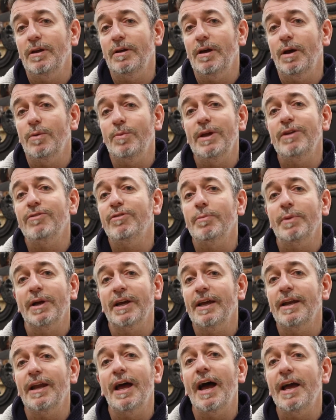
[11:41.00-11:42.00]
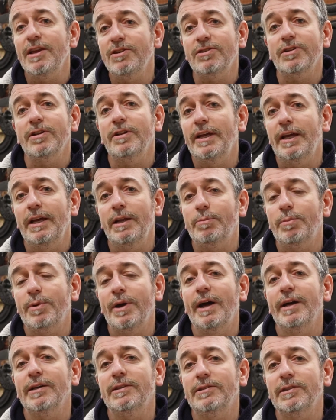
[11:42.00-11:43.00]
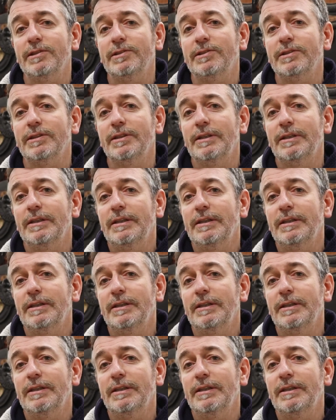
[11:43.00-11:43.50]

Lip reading: away from a kind of isolated practice,